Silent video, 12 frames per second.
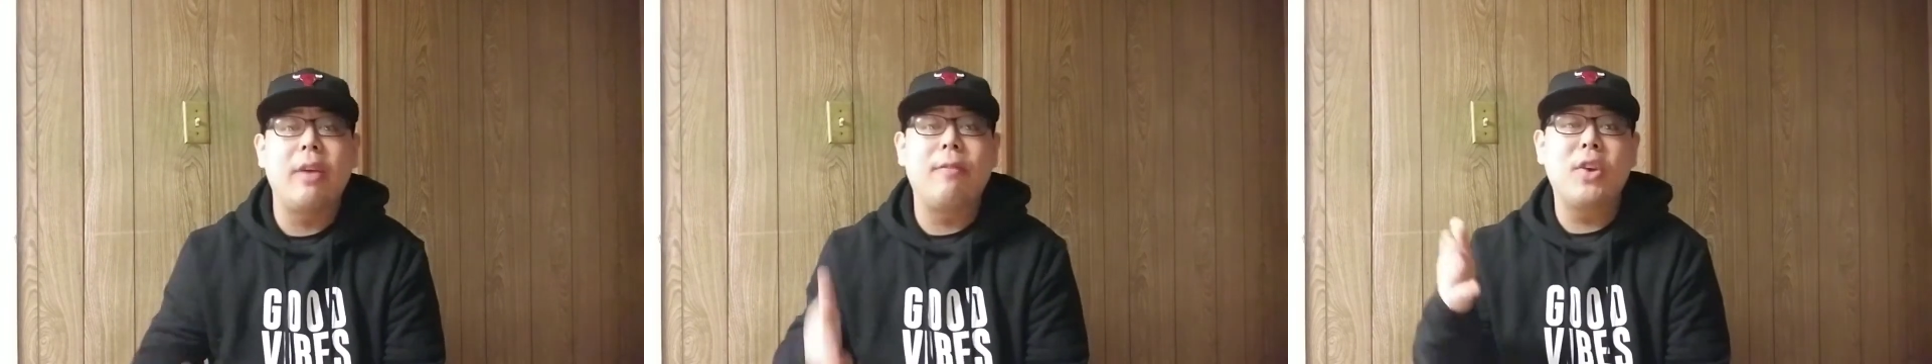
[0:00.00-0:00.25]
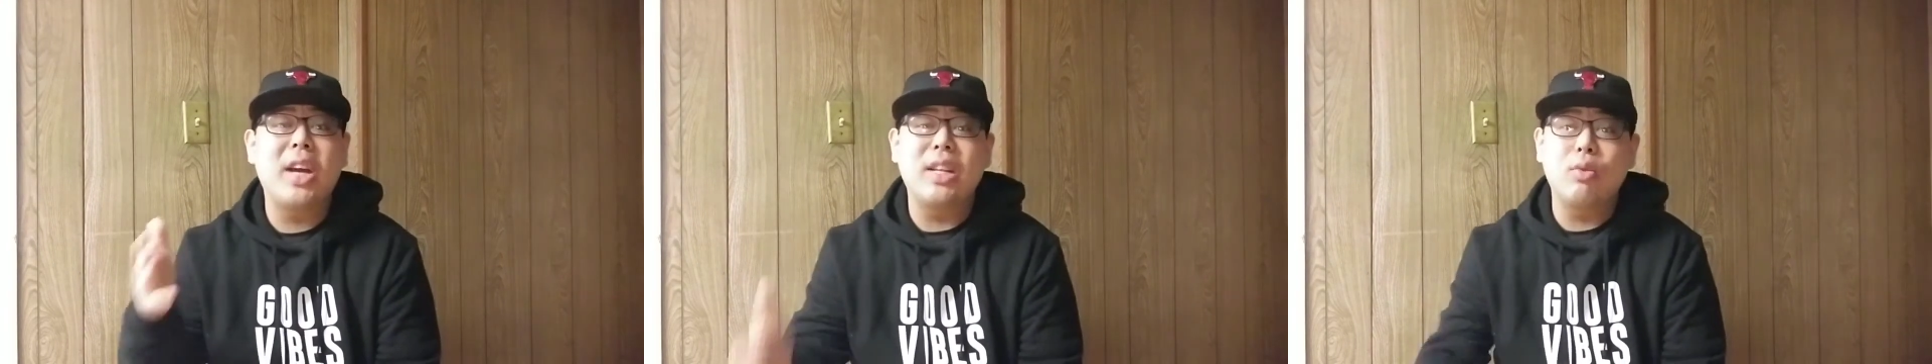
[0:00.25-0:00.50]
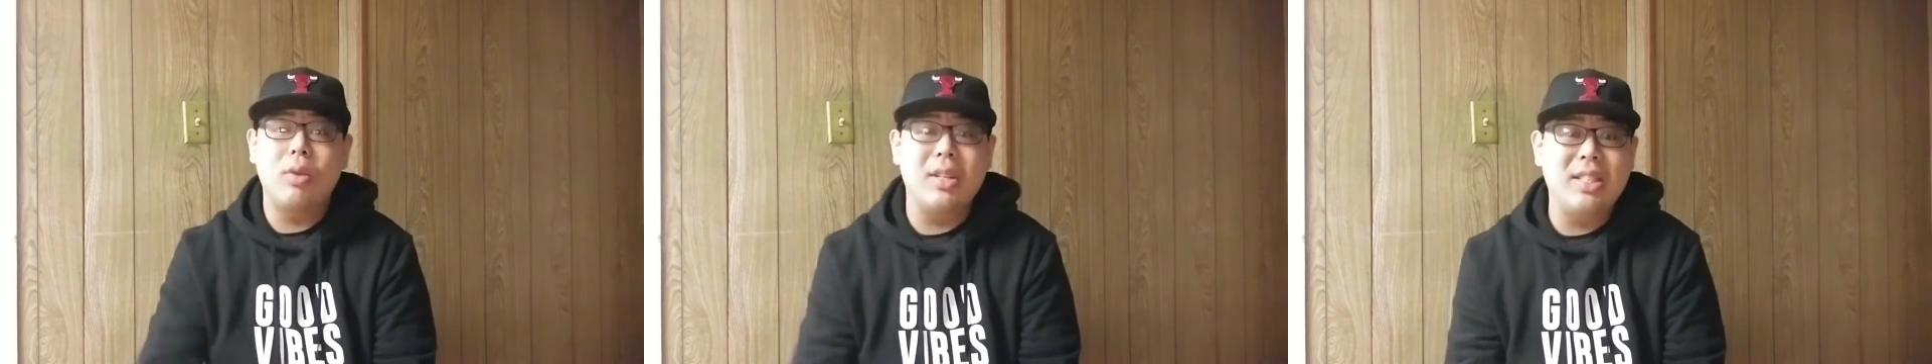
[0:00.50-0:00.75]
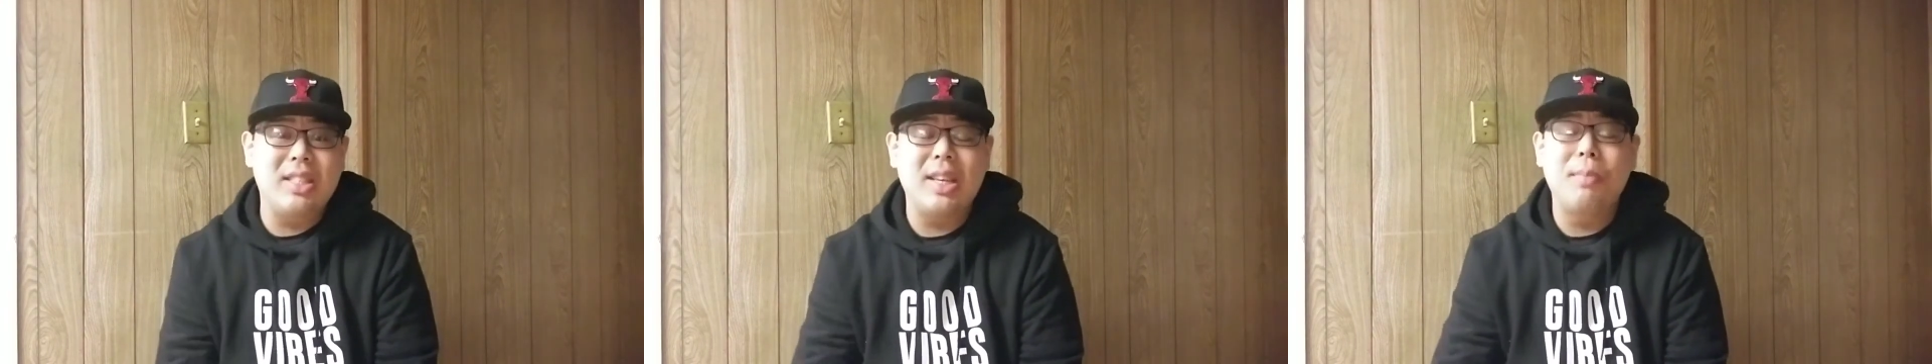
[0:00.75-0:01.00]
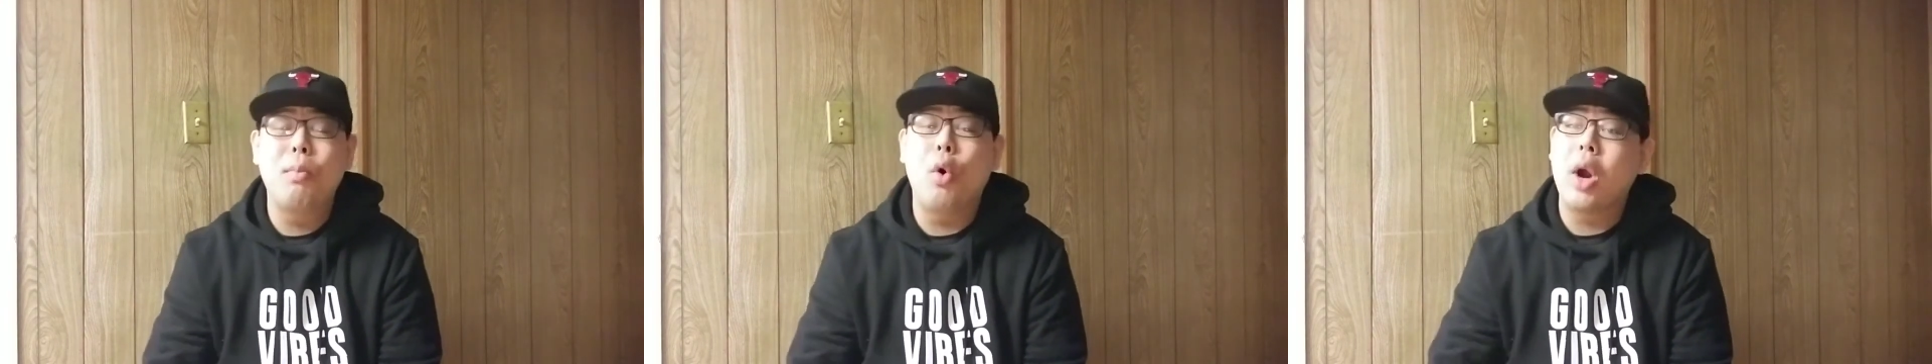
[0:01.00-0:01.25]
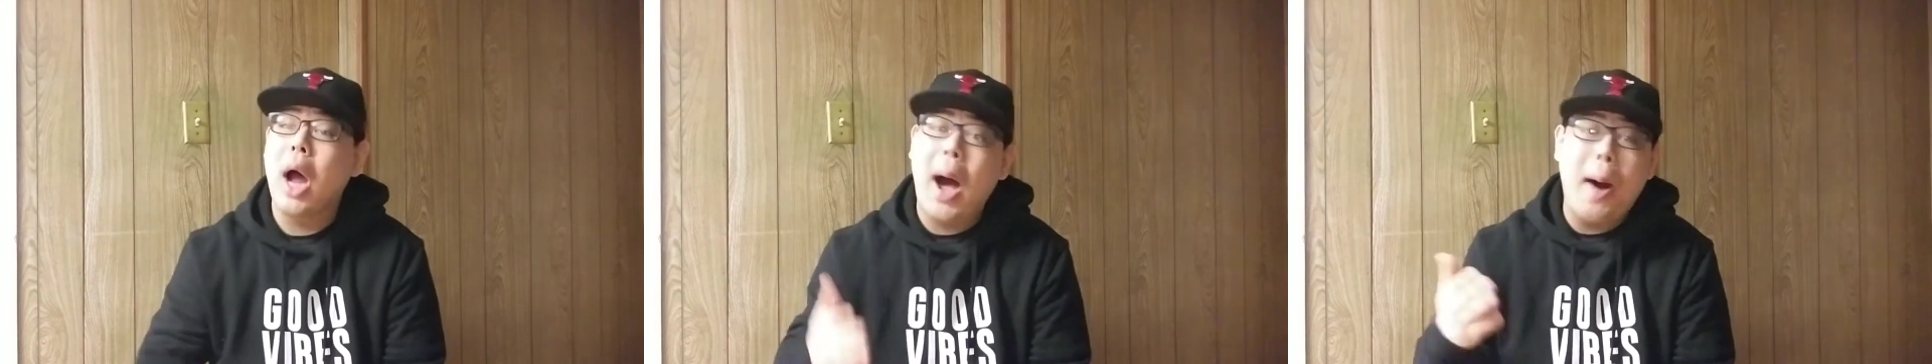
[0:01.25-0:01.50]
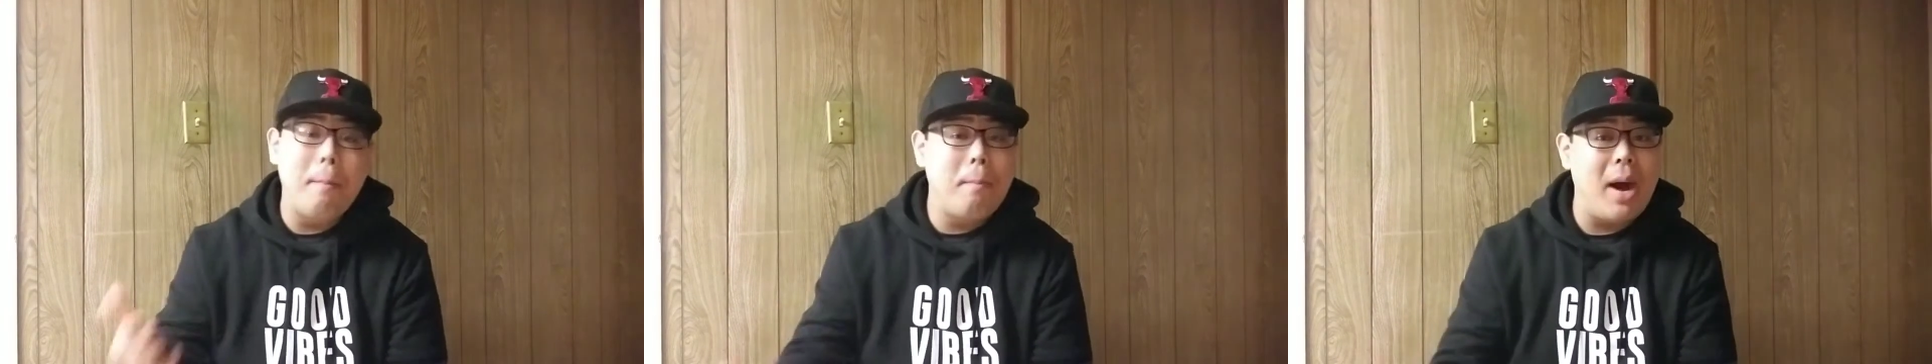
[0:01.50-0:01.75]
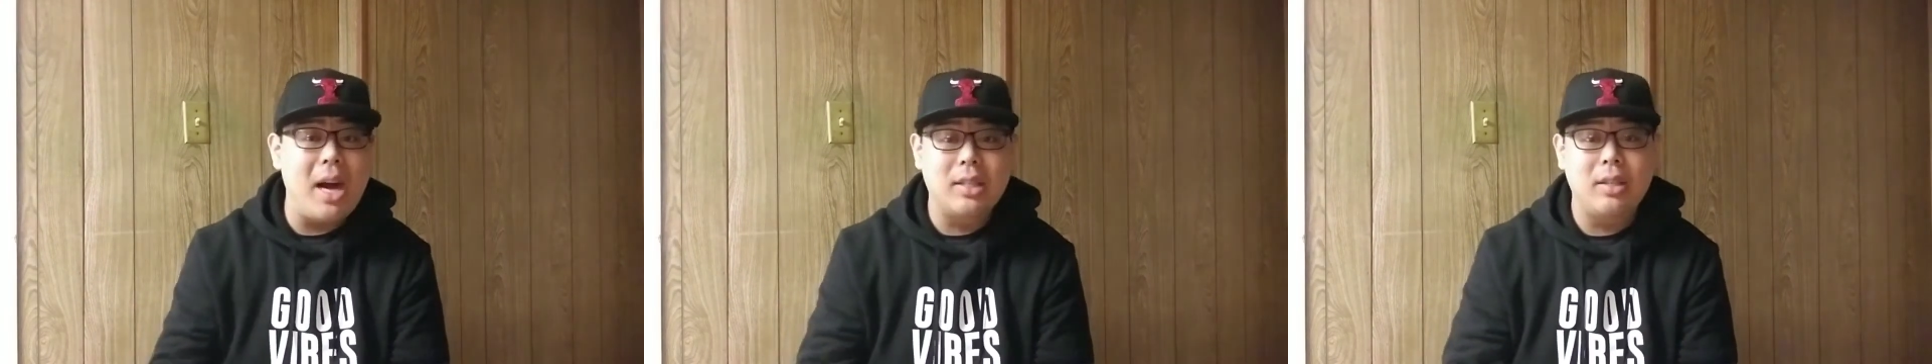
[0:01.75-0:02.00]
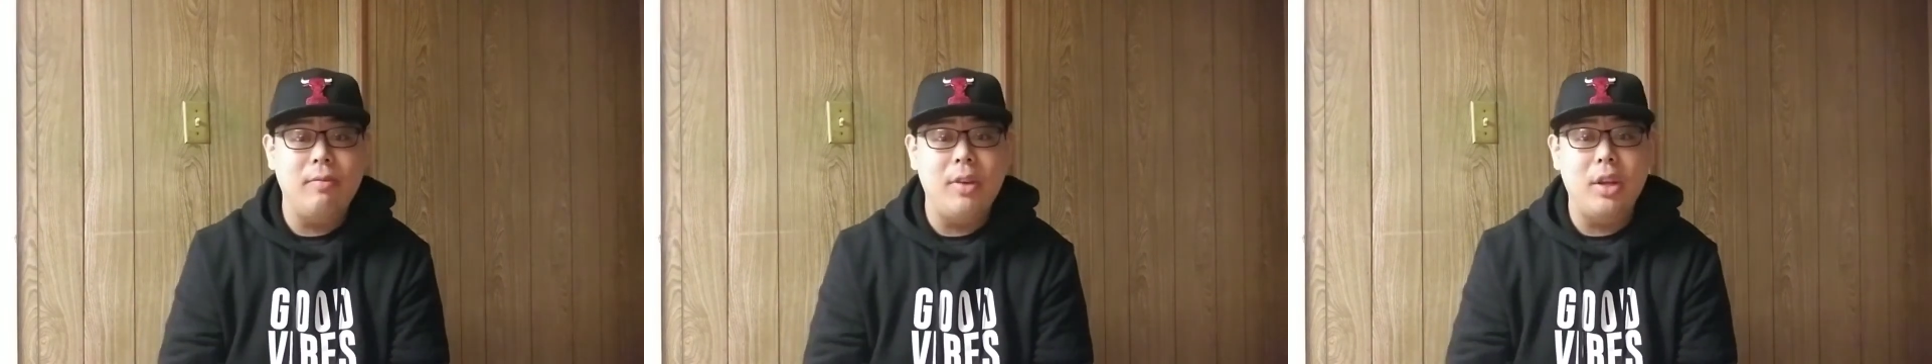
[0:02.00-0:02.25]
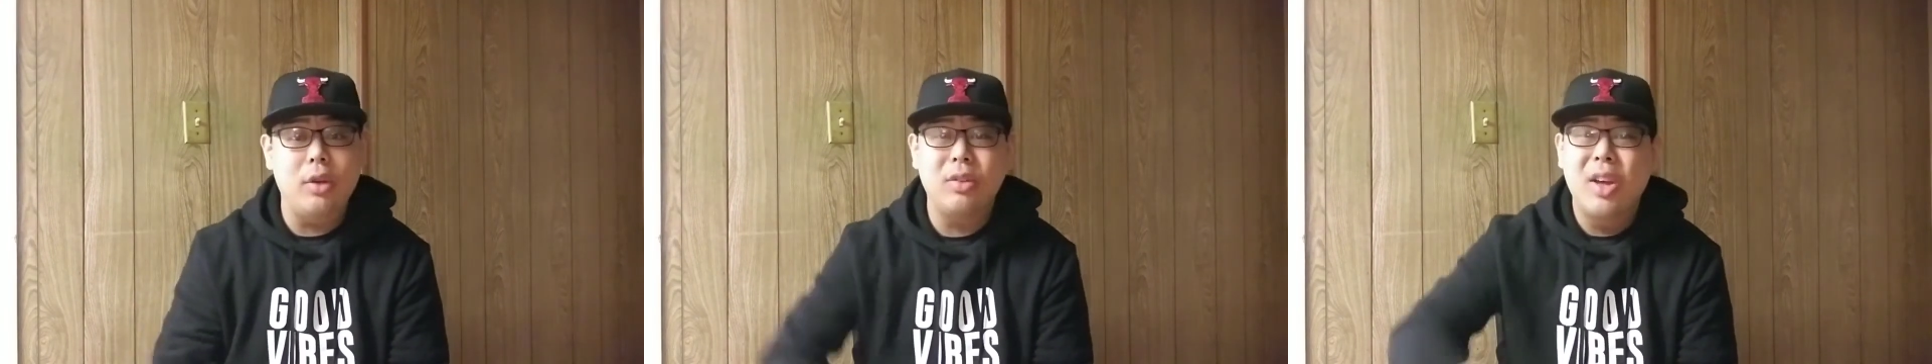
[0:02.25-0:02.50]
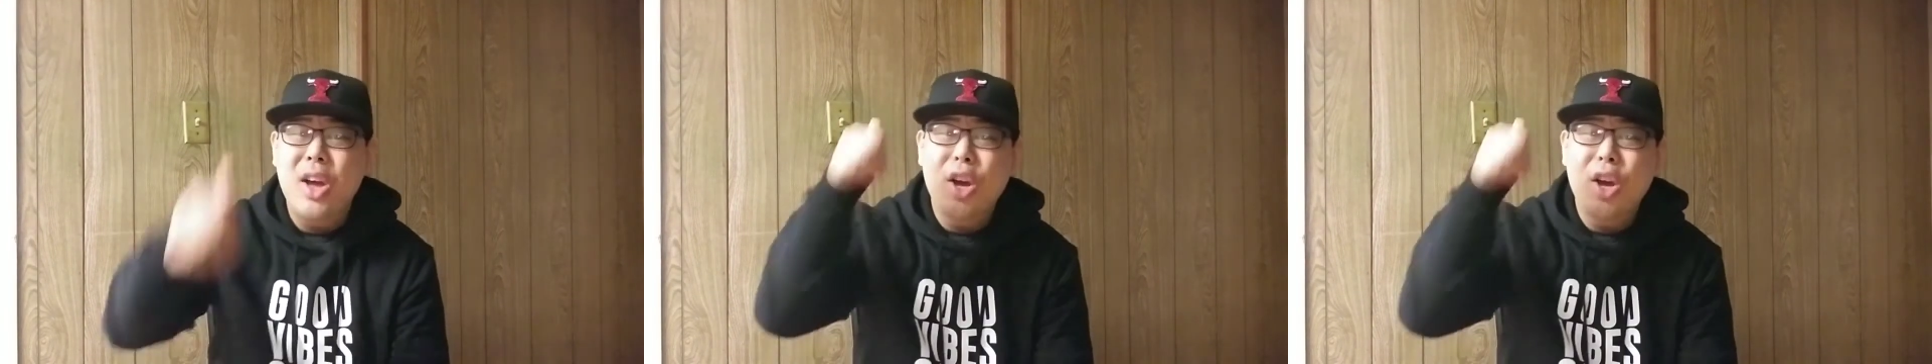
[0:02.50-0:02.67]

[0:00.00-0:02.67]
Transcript: if you guys want to see more unboxing videos,